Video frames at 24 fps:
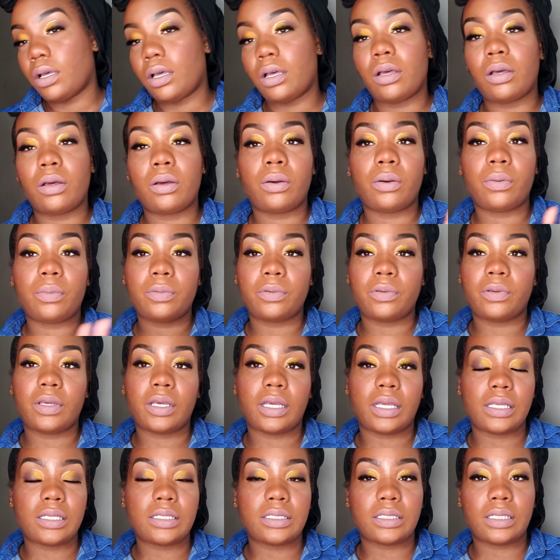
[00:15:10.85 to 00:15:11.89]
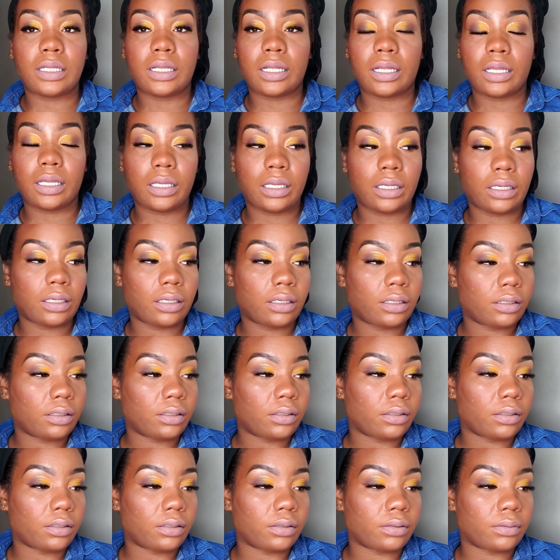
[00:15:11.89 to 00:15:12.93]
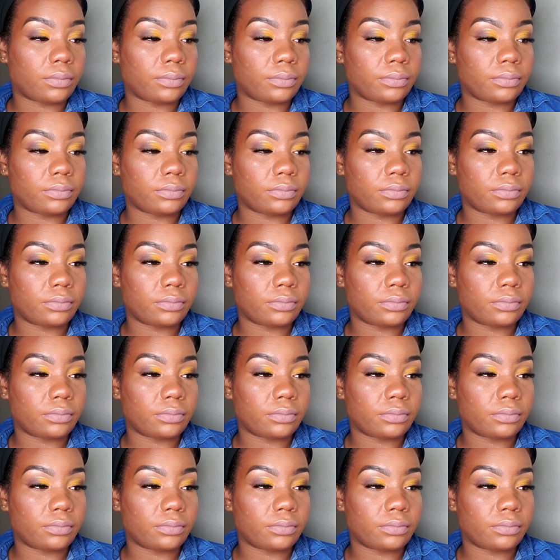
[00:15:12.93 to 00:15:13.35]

I hope you guys like it. I'm